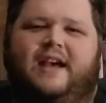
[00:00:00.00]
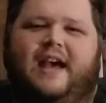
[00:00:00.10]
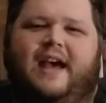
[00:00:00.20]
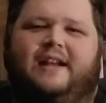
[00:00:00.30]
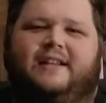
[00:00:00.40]

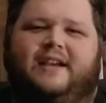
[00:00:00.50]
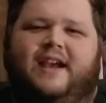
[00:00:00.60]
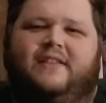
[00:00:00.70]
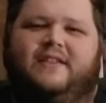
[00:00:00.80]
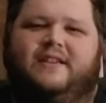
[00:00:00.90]
acting
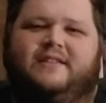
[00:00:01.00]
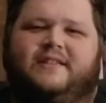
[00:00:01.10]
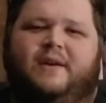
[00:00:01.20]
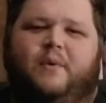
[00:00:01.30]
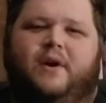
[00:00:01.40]
and the
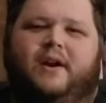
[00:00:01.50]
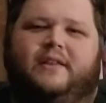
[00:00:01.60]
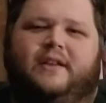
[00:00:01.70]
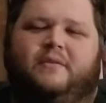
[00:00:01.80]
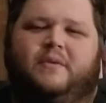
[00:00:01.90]
set work
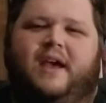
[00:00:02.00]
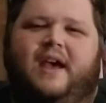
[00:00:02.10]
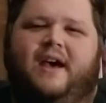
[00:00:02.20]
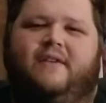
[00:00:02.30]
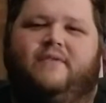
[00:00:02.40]
that they
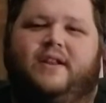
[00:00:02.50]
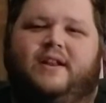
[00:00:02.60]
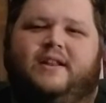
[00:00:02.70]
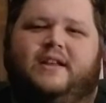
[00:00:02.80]
have. And